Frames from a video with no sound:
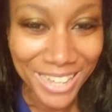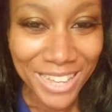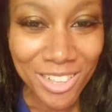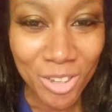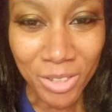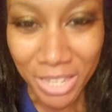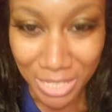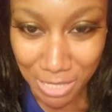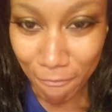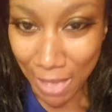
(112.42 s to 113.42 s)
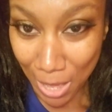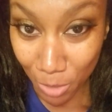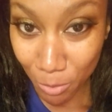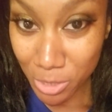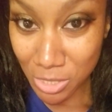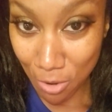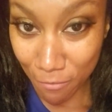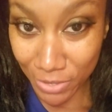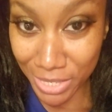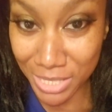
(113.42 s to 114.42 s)
Clearly, it's a valuable
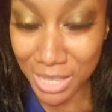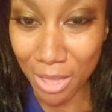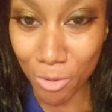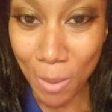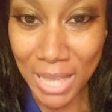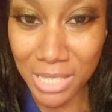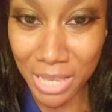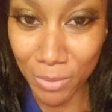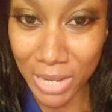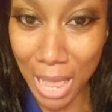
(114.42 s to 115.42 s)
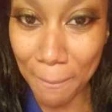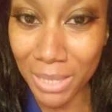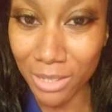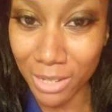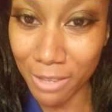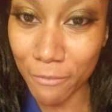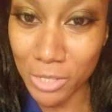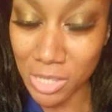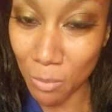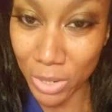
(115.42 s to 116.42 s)
service. Otherwise, they would not be looking for
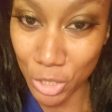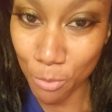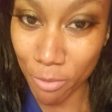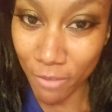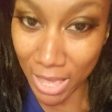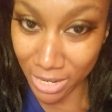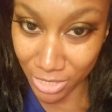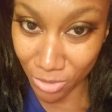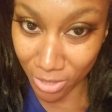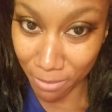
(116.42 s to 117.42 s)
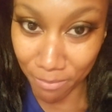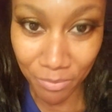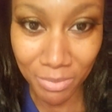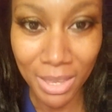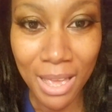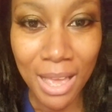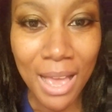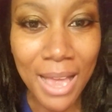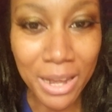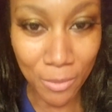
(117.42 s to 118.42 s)
someone to provide it to them.
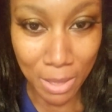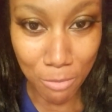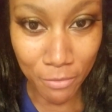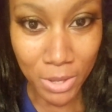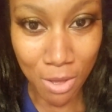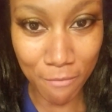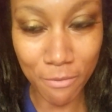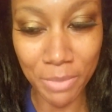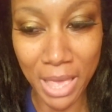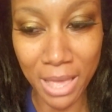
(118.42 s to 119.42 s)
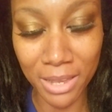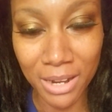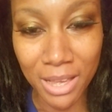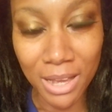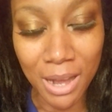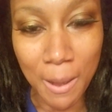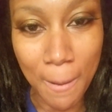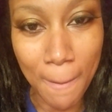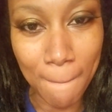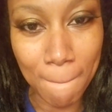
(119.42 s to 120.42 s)
Anyway, moving on from that,
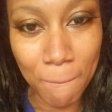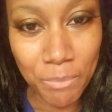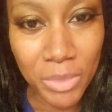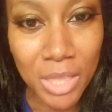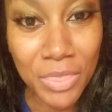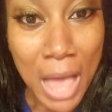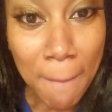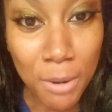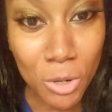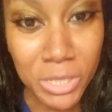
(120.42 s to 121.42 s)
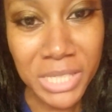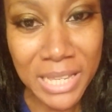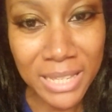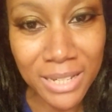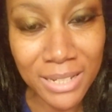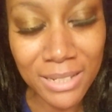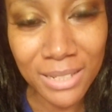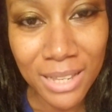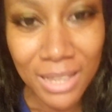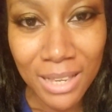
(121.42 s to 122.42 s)
that
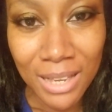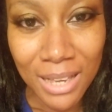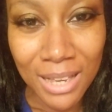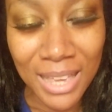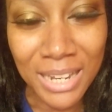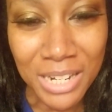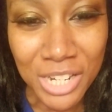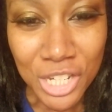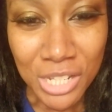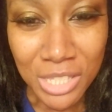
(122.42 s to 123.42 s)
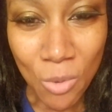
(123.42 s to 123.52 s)
person, in addition to